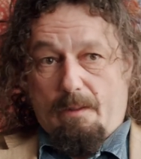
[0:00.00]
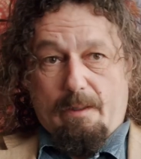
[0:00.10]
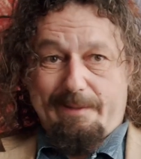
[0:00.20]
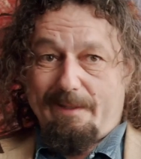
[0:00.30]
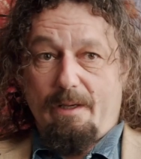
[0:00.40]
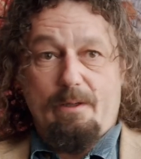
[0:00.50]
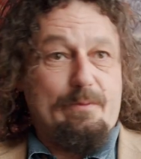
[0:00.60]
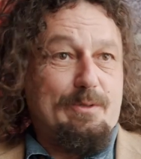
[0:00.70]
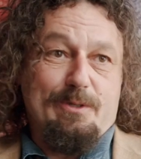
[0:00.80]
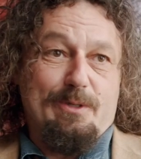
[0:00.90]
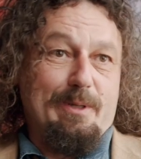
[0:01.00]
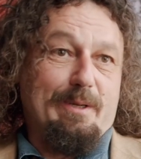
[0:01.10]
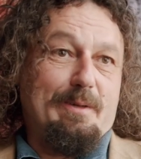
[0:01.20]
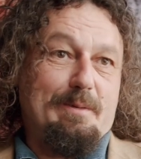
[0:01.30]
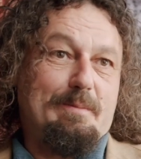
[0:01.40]
I started off just
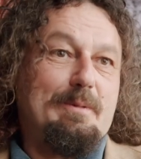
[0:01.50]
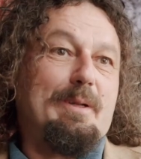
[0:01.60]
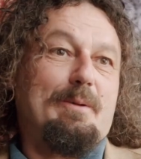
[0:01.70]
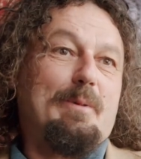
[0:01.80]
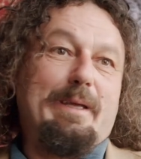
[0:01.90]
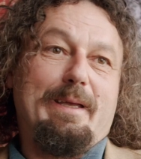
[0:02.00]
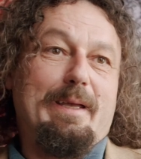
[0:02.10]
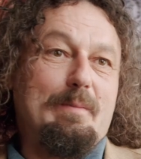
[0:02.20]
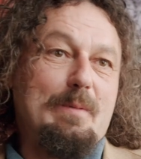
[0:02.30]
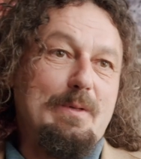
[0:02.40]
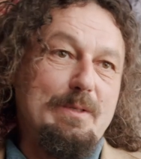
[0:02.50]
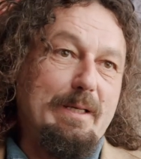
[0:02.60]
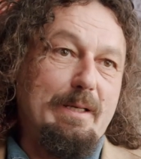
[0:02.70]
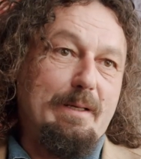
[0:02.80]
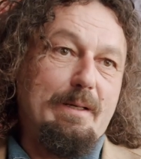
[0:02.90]
doing a, you know, weekend
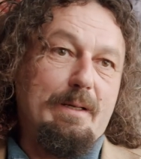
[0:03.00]
music,